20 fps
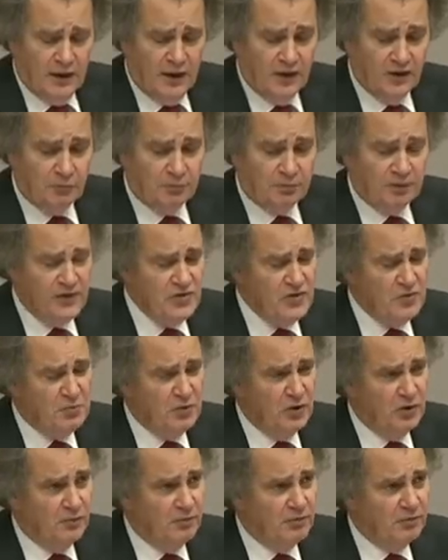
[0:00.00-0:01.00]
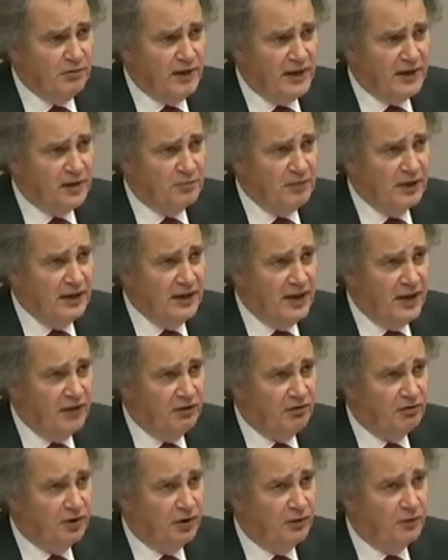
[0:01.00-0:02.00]
Its principal
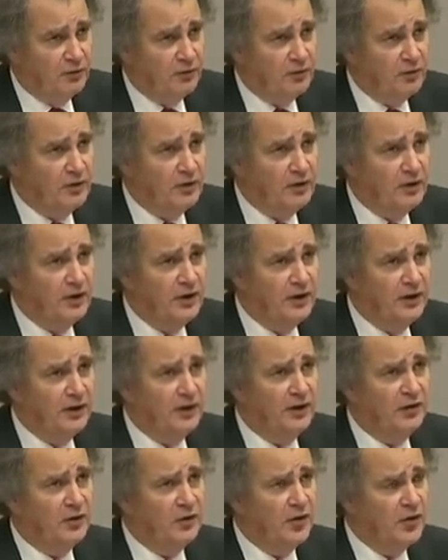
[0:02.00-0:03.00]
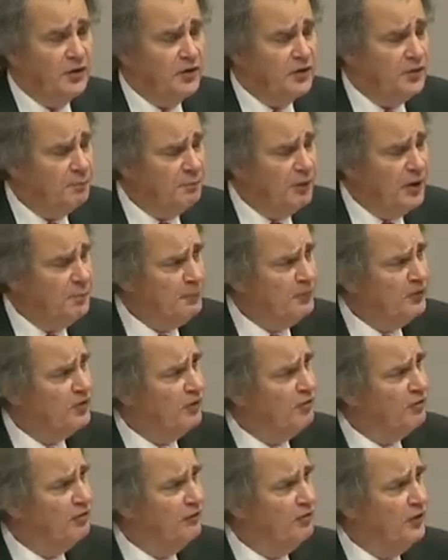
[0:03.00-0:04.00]
recommendation, uh, the purpose
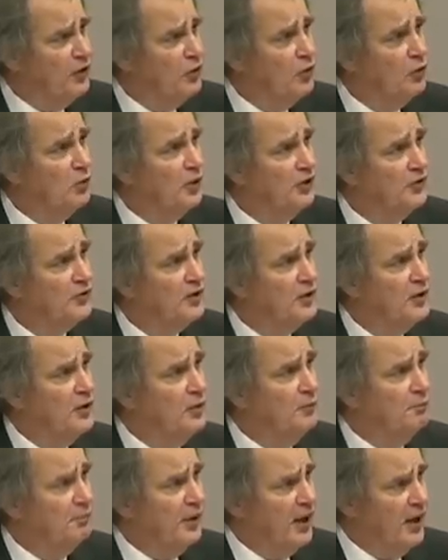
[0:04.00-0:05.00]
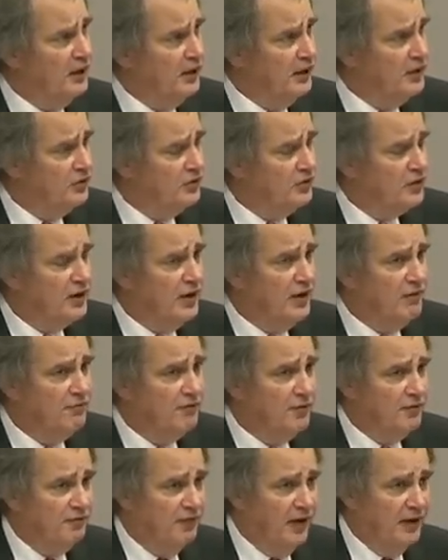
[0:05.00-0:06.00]
of the review was partly to
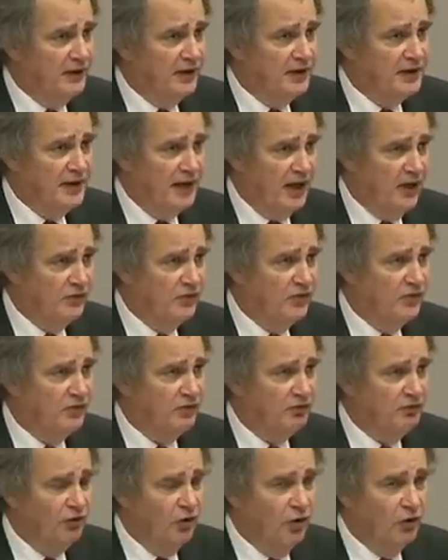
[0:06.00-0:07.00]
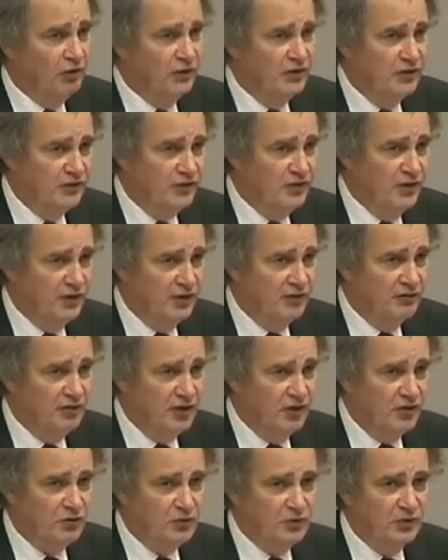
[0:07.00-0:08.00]
give the funding councils assurance that the
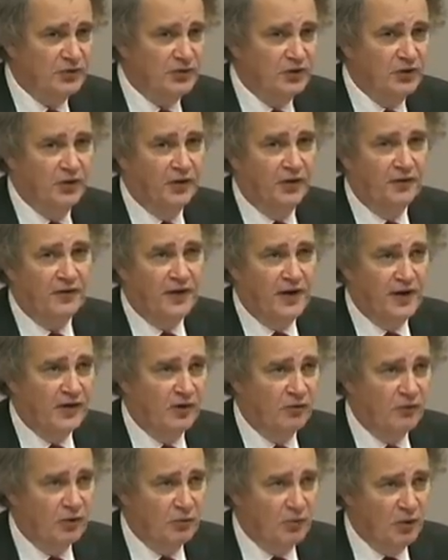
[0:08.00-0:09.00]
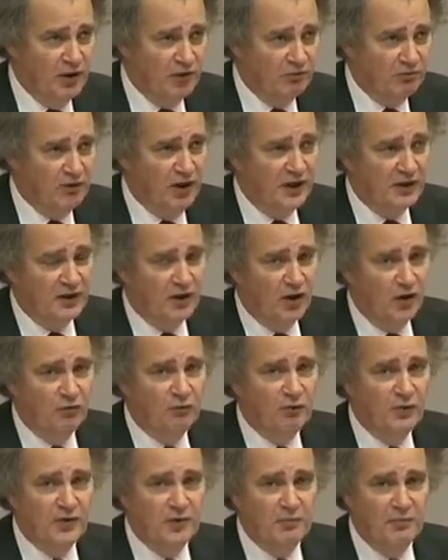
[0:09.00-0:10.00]
J I S C was a good thing, that we weren't running
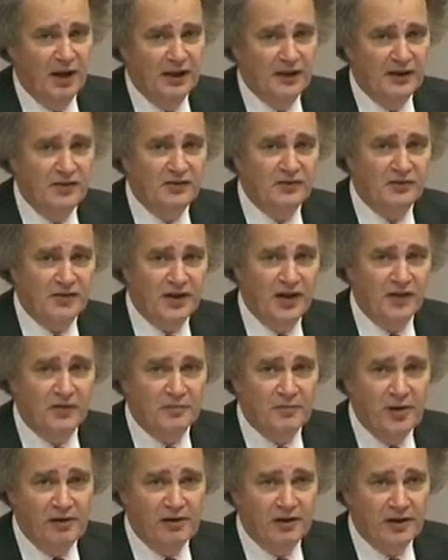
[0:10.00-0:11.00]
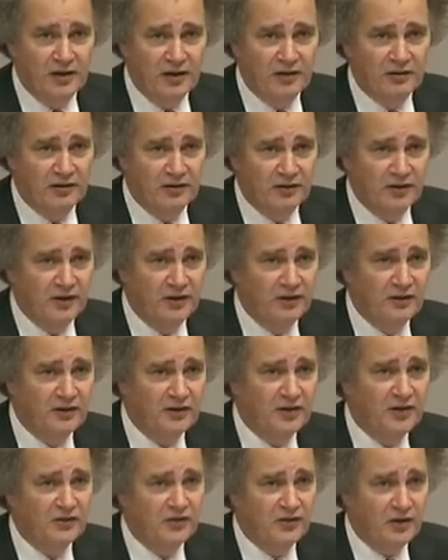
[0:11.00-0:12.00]
off with the money to South America and, and,
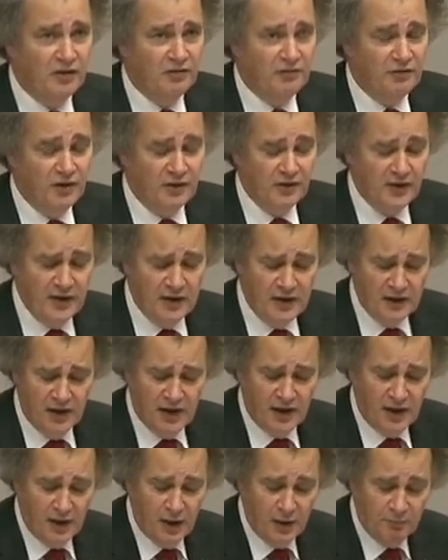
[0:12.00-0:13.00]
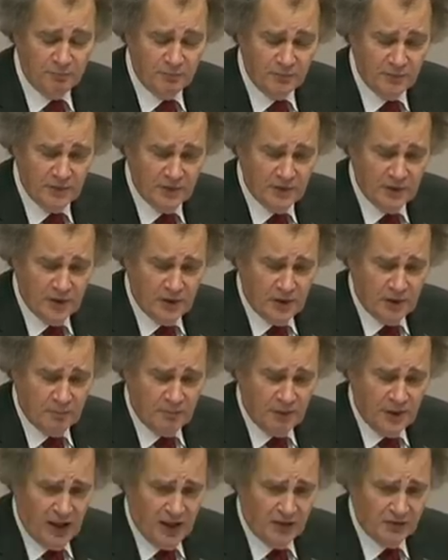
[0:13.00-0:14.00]
and so forth. Um,
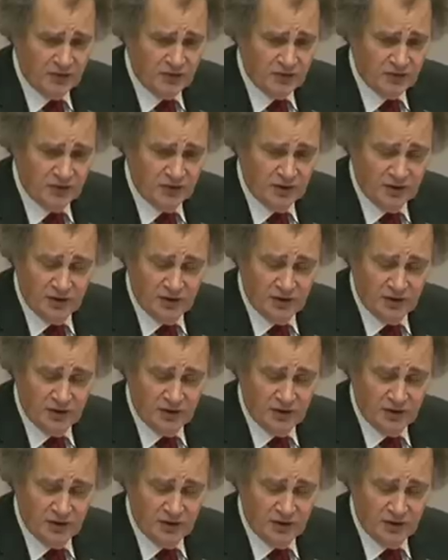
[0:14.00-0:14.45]
but